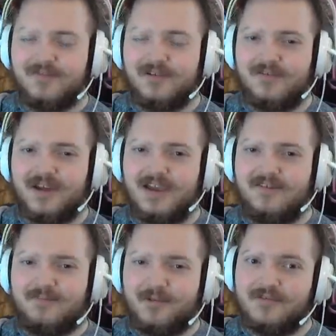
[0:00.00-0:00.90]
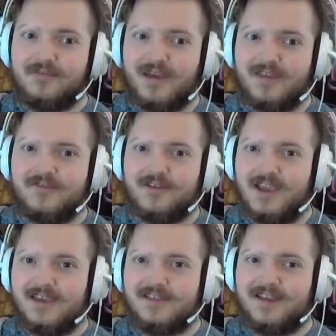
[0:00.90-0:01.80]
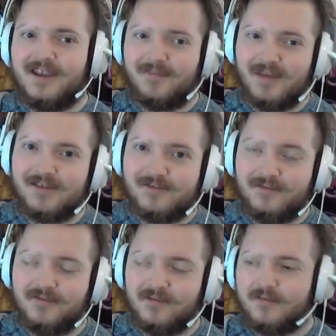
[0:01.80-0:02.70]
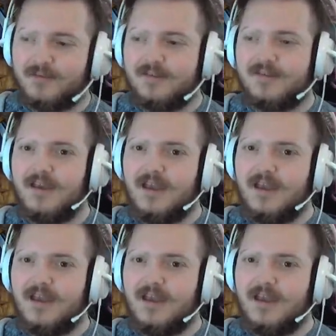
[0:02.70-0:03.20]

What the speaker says: But if I have both a mastery haste and a mastery verse piece,